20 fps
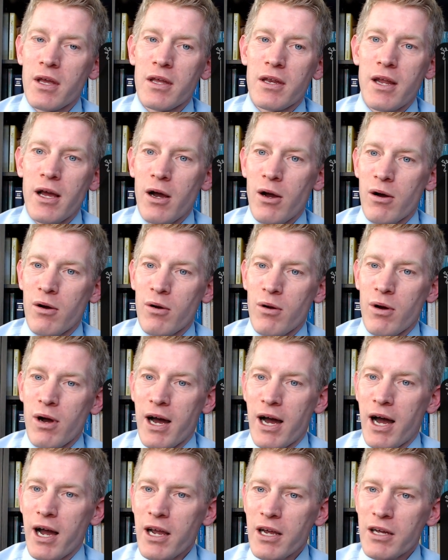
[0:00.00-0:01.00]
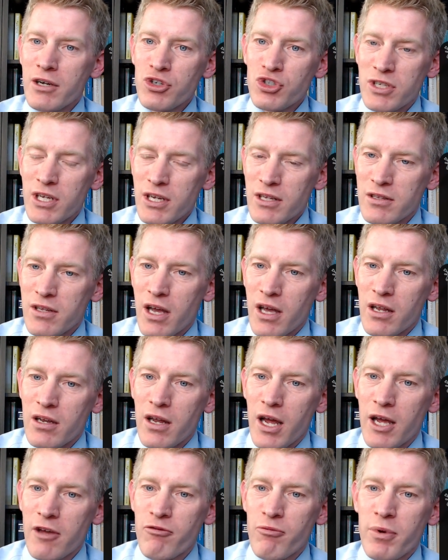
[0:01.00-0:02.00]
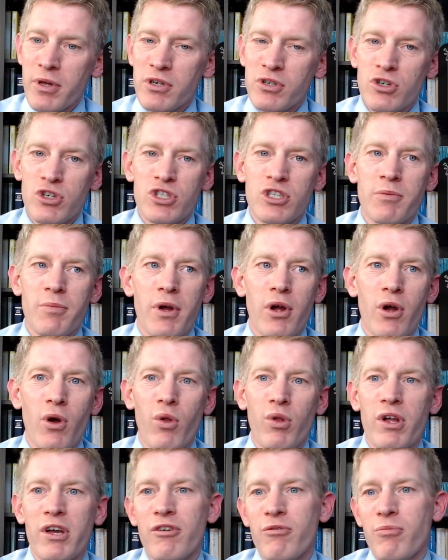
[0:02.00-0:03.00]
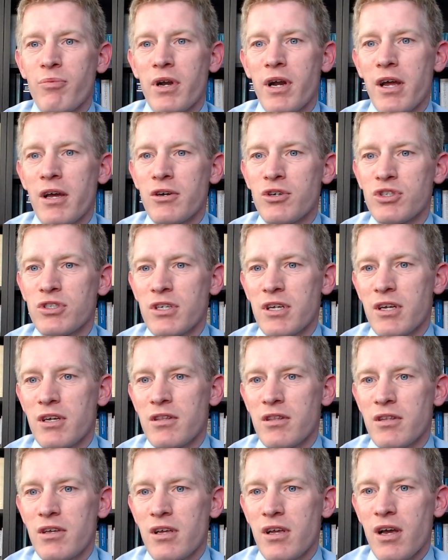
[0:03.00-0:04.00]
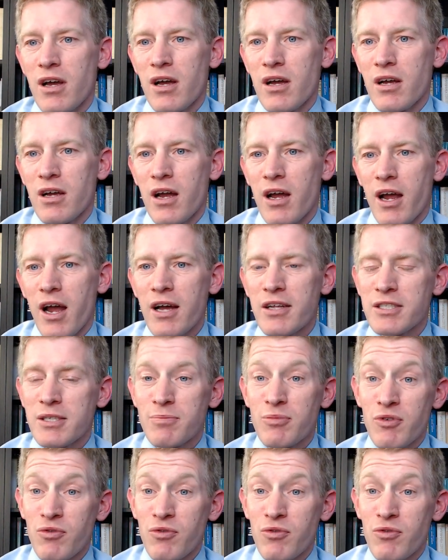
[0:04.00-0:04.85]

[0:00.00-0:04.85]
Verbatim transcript: Now, I understand that. I've been Christian my whole life, but I understand the uh, concept